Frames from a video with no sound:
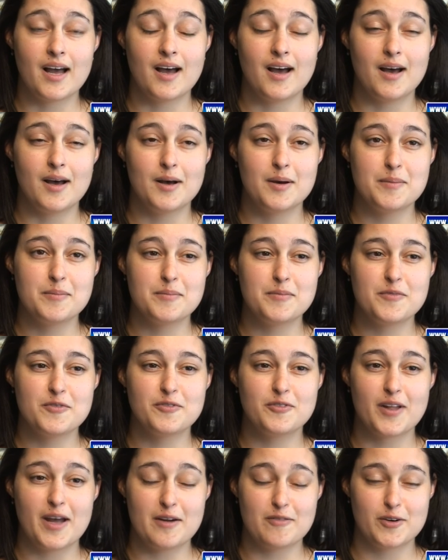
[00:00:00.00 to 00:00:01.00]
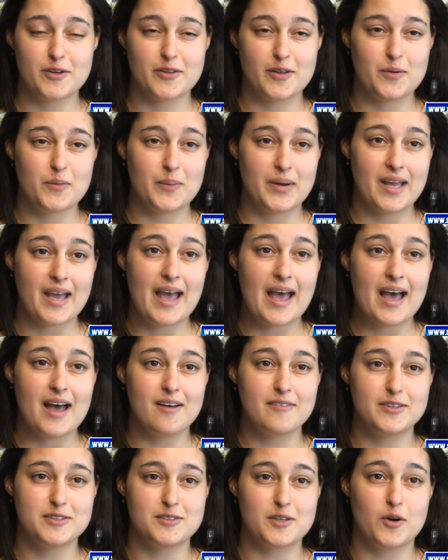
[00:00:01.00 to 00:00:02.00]
um, flavor that we
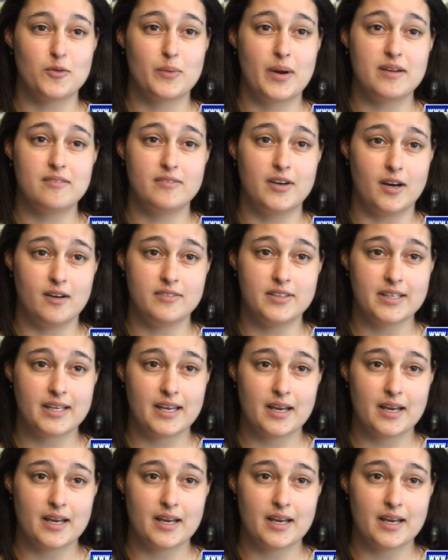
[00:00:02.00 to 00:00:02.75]
have is our red velvet